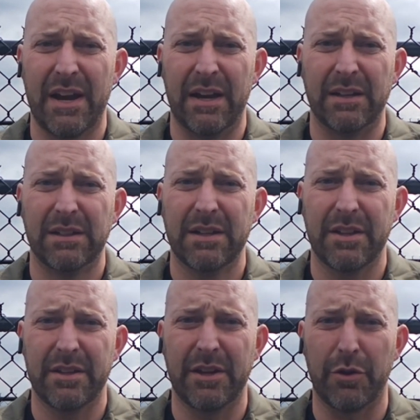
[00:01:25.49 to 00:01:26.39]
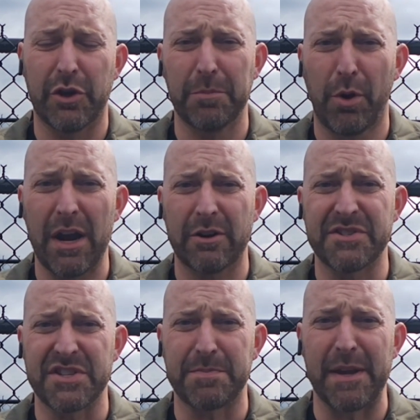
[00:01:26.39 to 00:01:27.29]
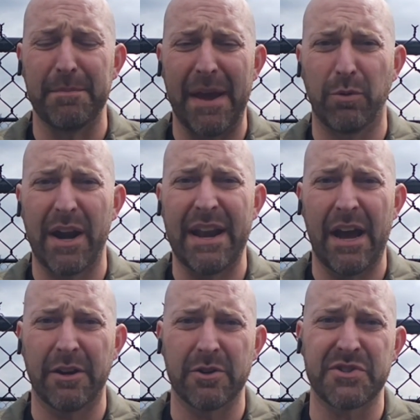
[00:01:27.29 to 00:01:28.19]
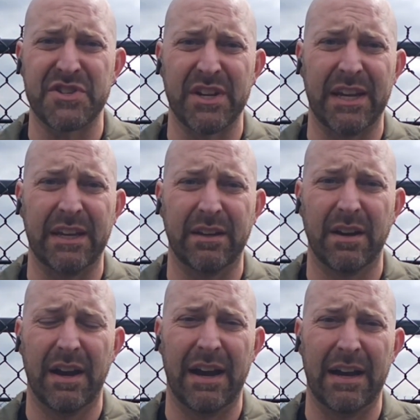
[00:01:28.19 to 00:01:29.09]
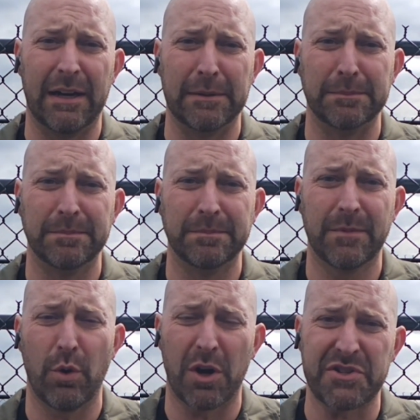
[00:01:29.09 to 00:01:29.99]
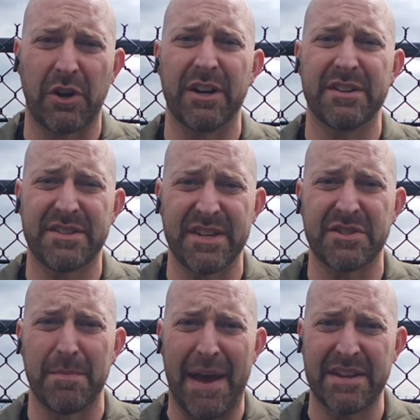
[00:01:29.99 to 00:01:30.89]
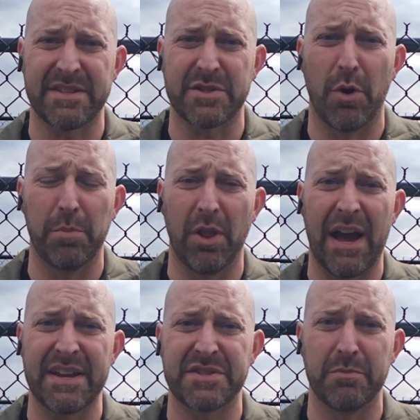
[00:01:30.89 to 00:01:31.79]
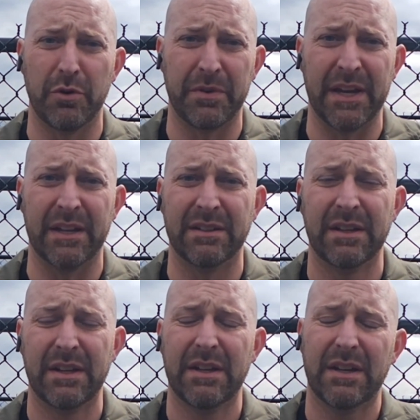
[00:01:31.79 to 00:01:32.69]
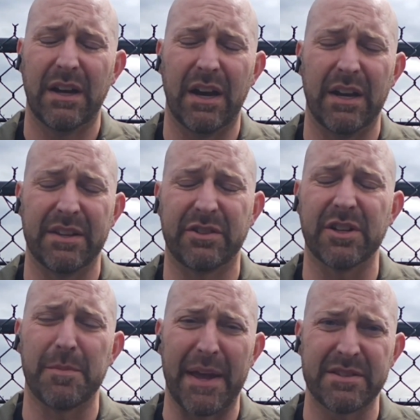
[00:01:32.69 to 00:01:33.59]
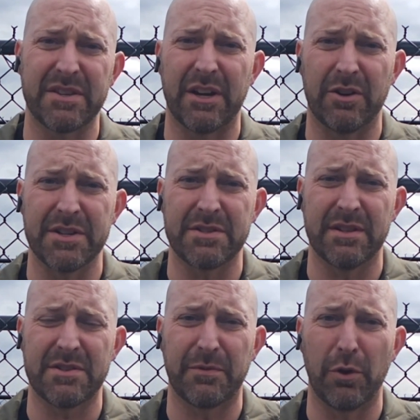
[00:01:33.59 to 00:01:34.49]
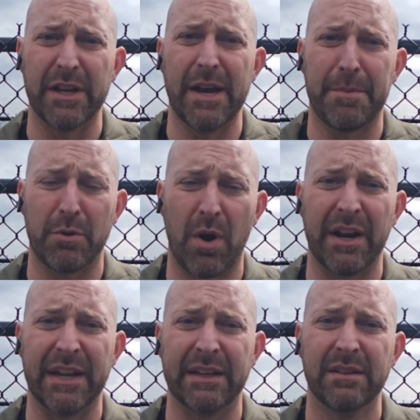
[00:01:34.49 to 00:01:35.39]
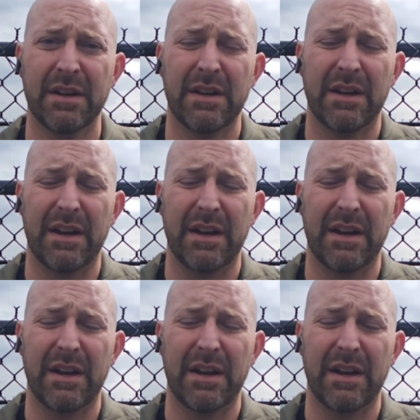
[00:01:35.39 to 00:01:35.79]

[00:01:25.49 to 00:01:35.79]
you know, the good progress that's being made right now. You're seeing, you are starting to see some assets mobilize and move in. Incident Command Center is fully up and running.